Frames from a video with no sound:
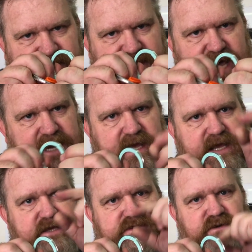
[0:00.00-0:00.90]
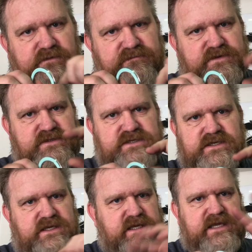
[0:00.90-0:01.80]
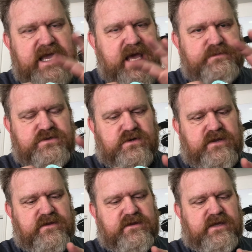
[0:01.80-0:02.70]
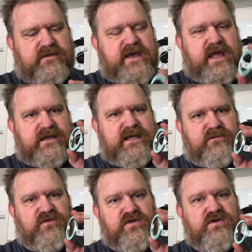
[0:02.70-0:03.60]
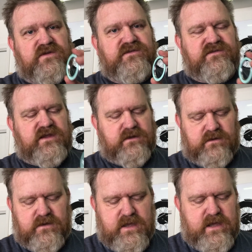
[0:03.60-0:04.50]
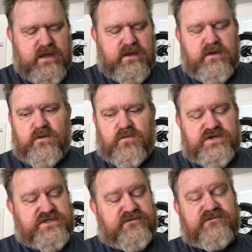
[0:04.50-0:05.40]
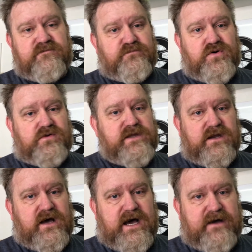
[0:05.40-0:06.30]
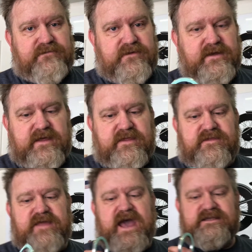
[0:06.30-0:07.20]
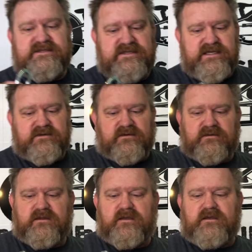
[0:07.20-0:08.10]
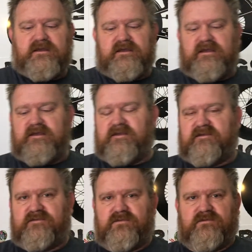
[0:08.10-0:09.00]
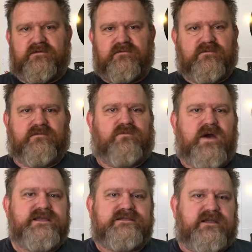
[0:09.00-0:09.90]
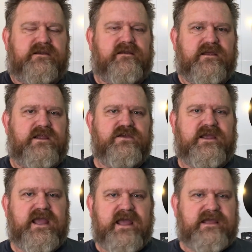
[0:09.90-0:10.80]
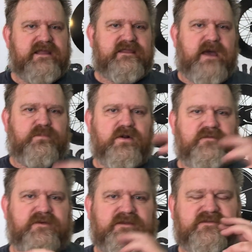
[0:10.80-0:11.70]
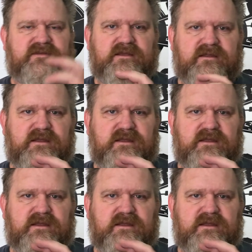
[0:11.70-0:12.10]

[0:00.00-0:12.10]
that so it fills in any gaps or anything like that and keeps a good seal. Once you've pulled it off, that seal is wasted and you can't get that perfect seal